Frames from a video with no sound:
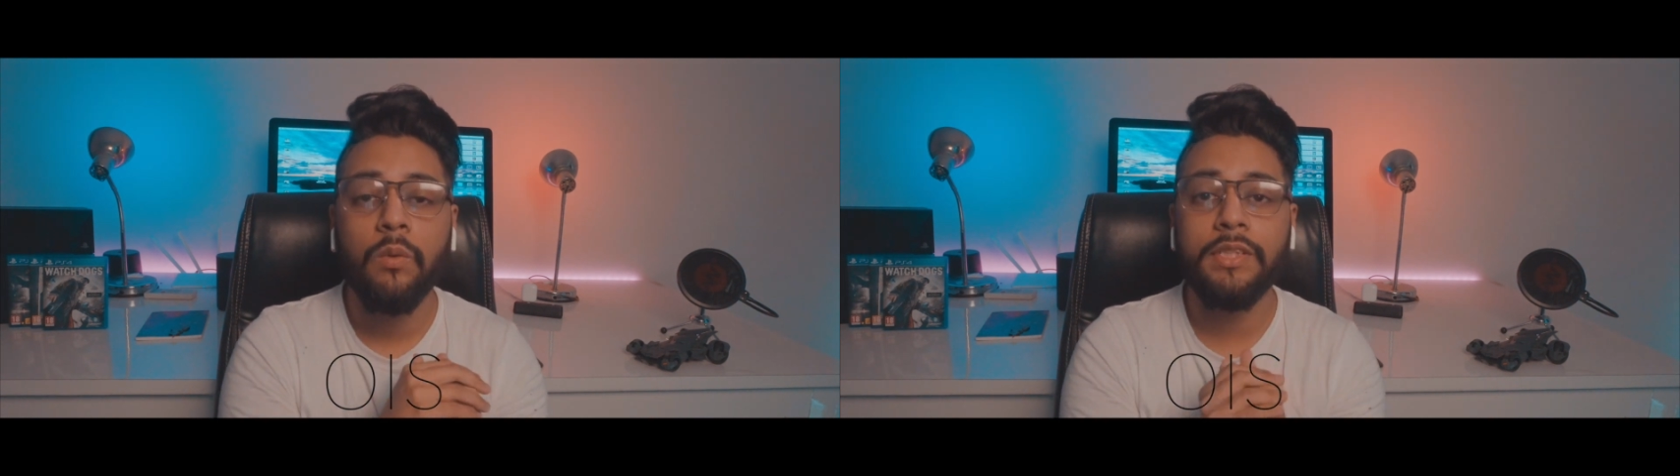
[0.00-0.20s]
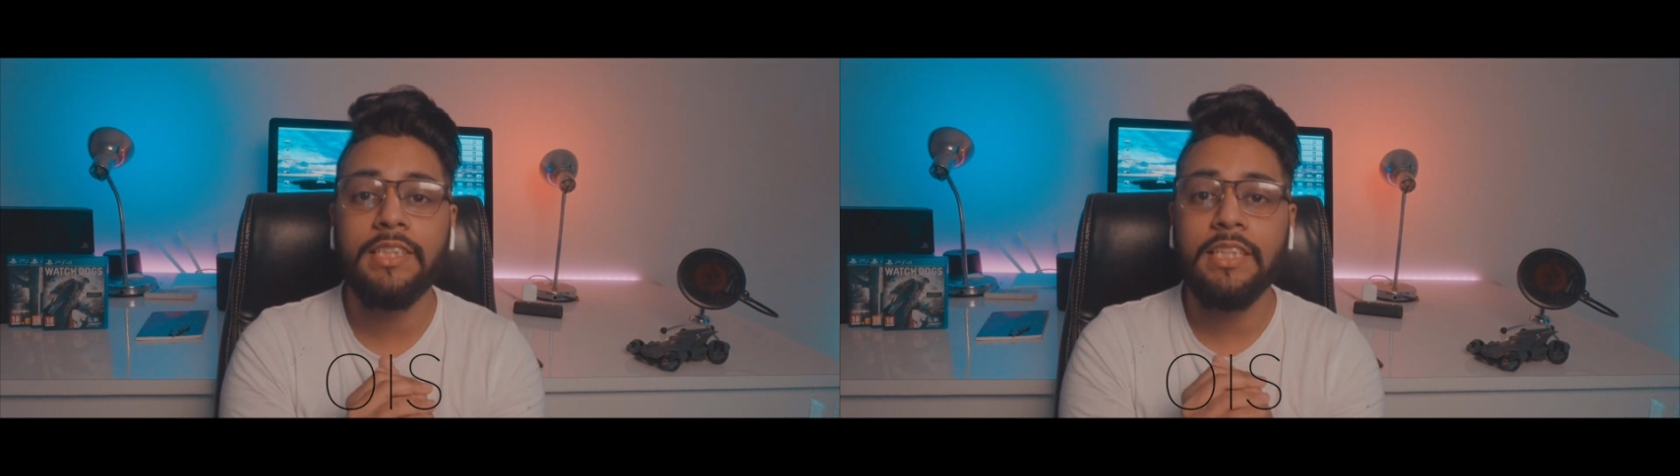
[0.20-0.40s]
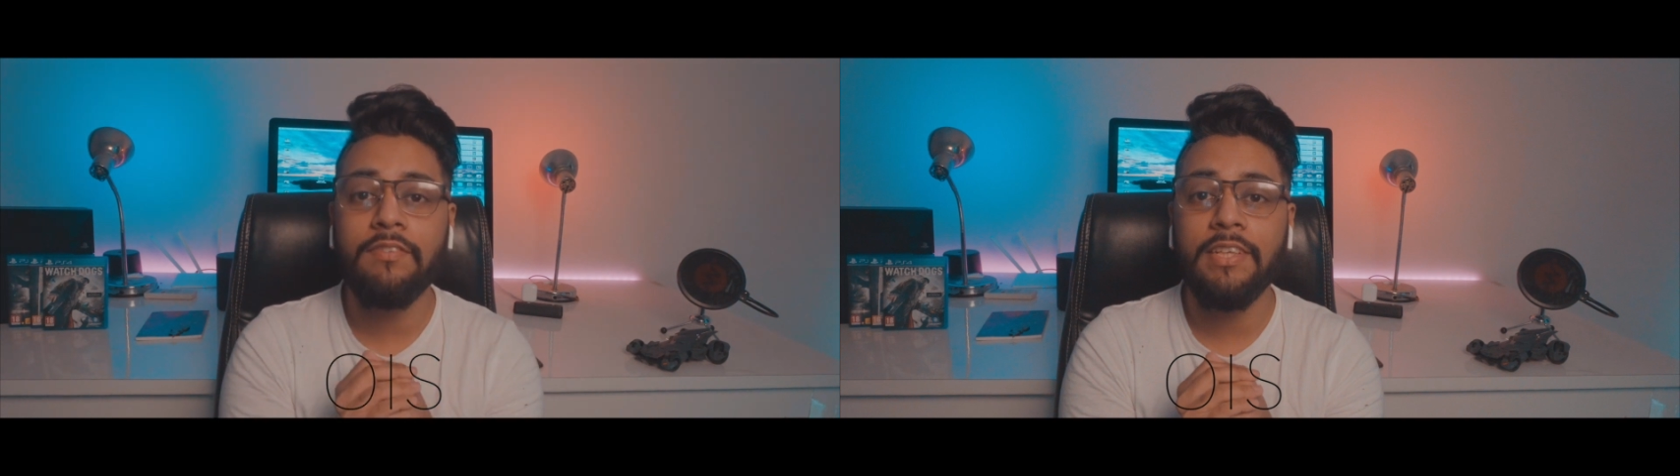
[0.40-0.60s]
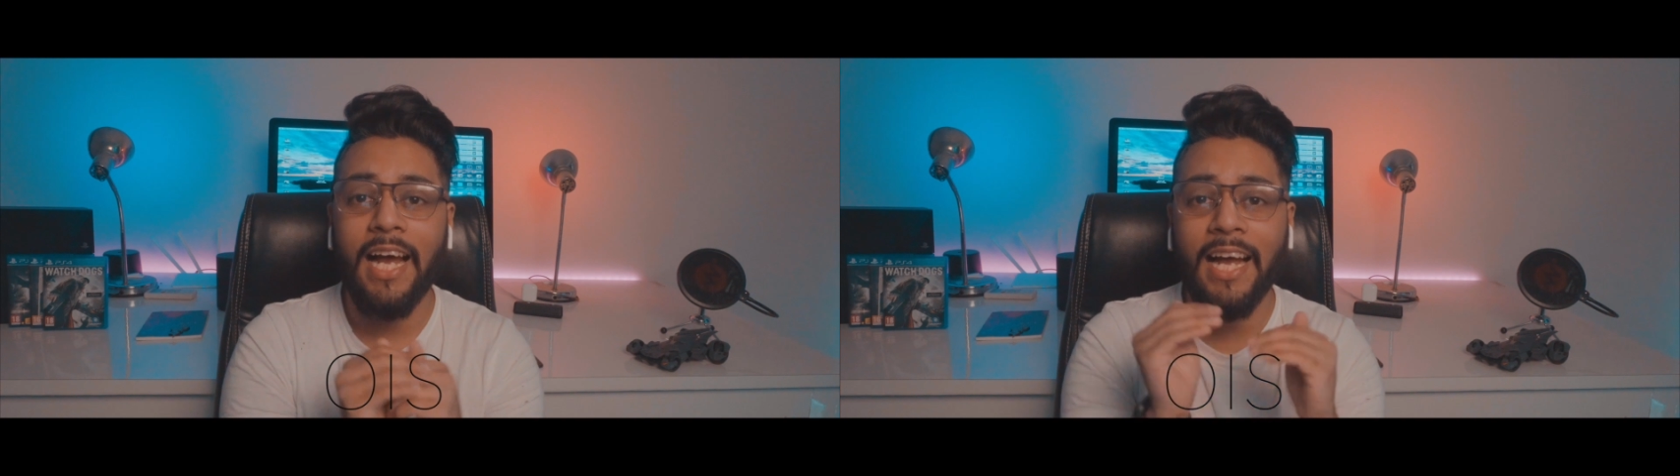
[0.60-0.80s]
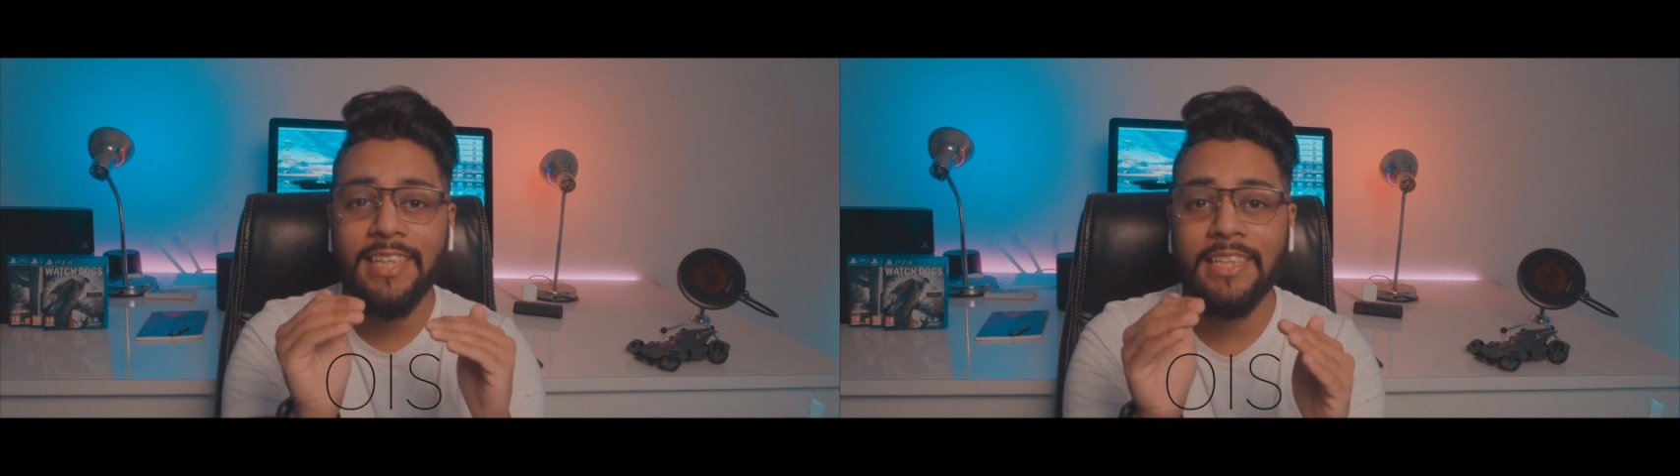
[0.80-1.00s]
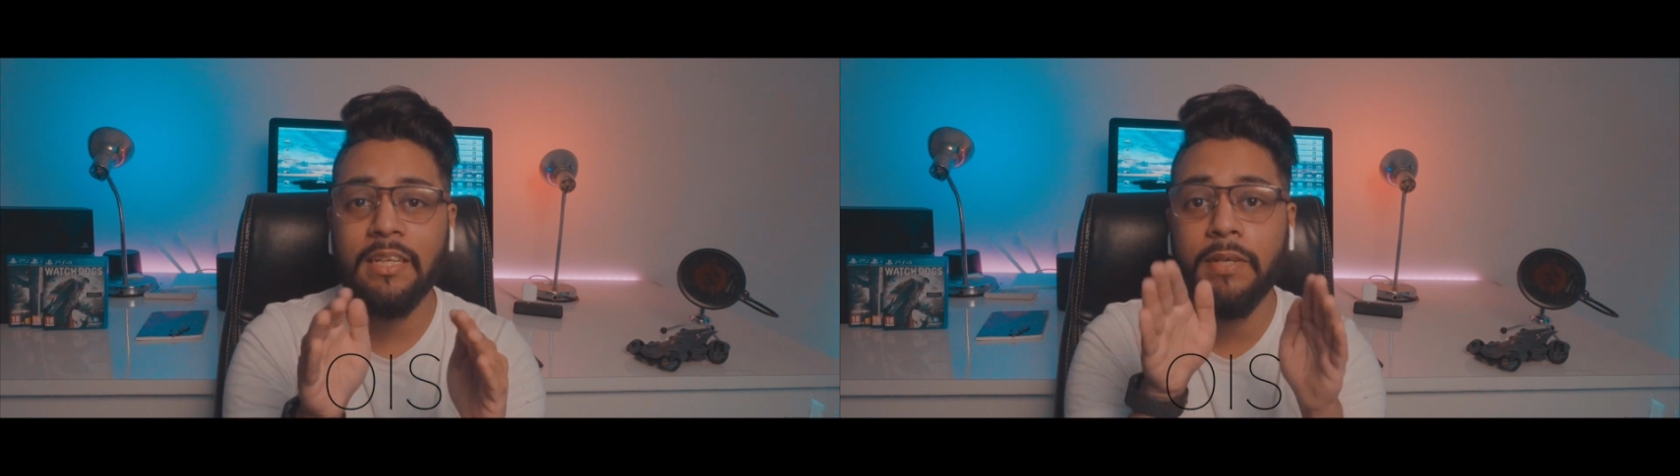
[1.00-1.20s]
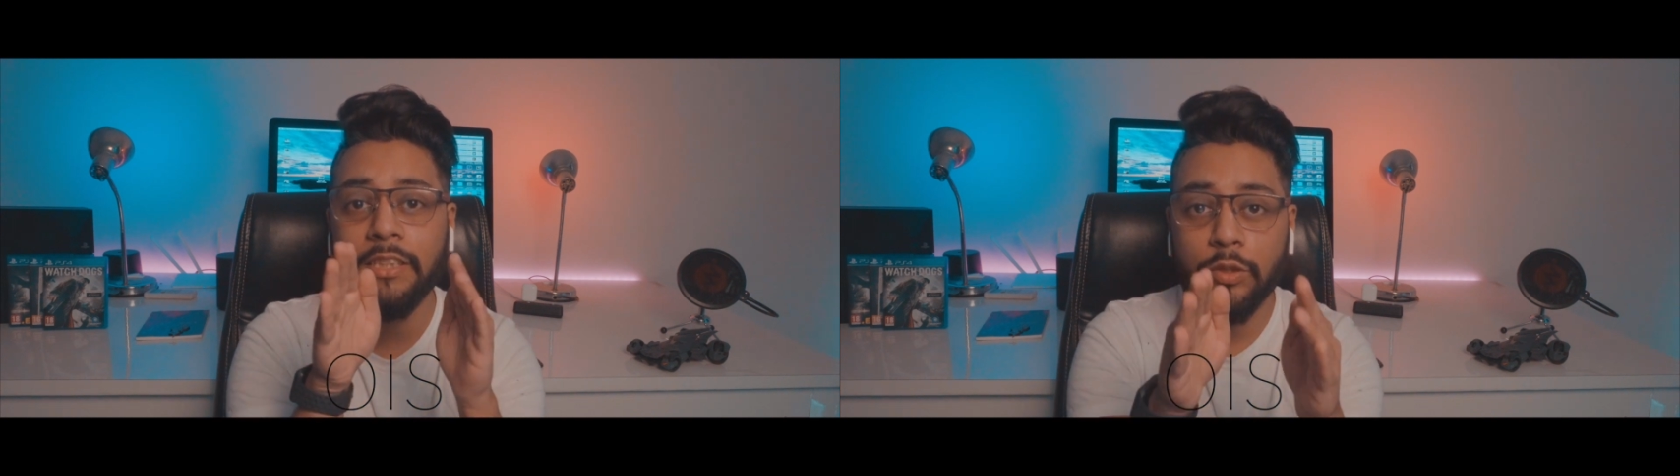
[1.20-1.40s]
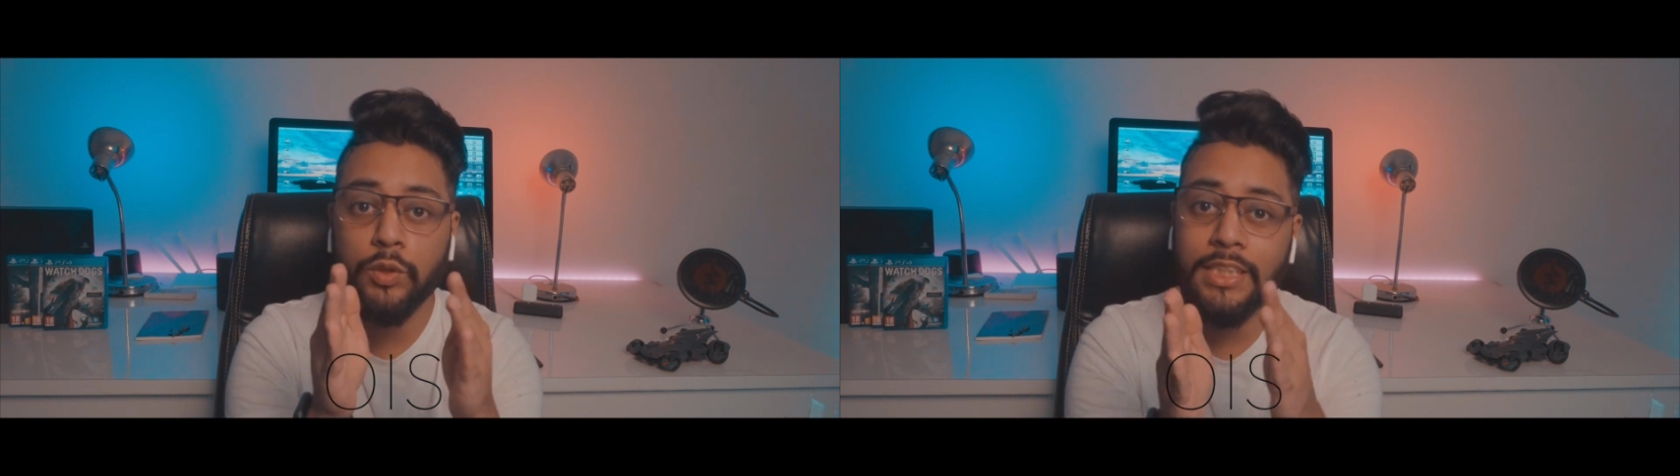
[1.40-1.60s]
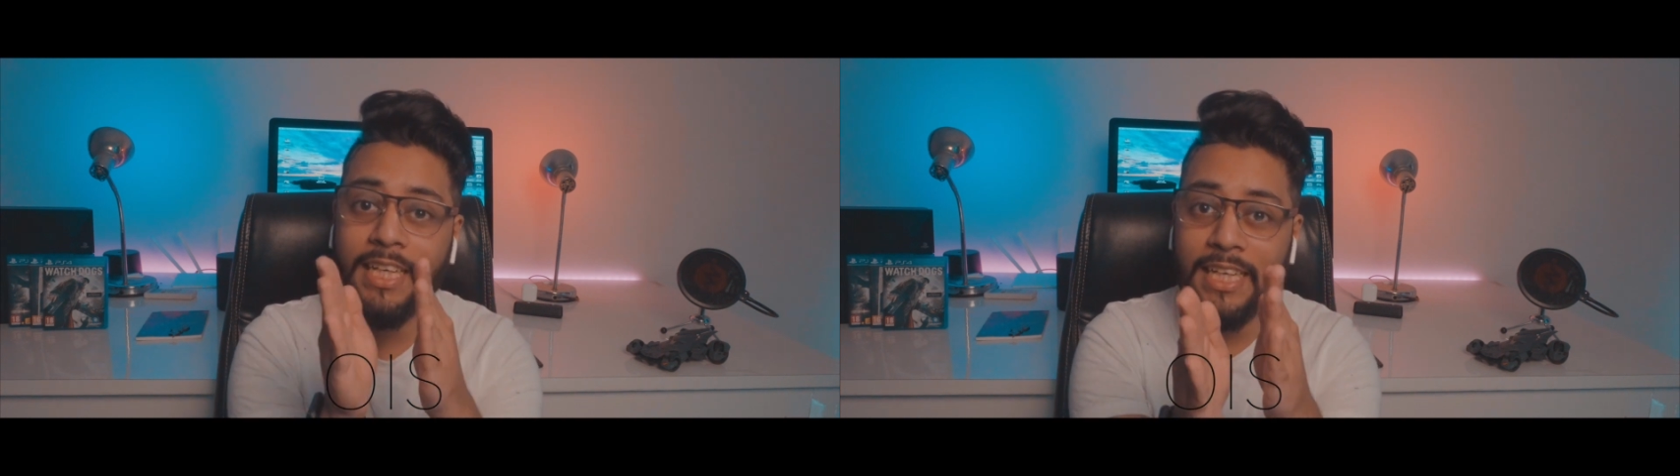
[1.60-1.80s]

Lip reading: which even I think my Sony